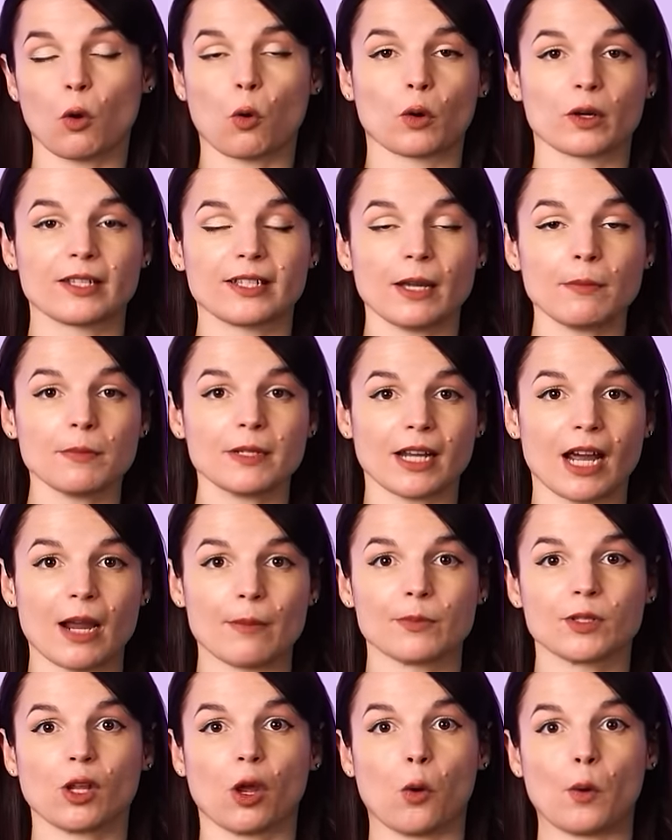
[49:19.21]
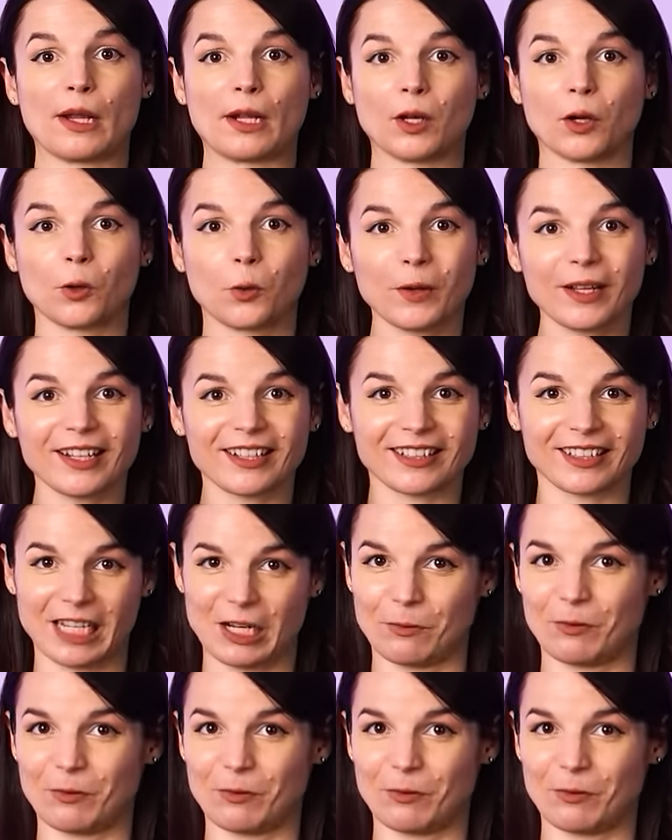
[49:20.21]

or sometimes going quickly,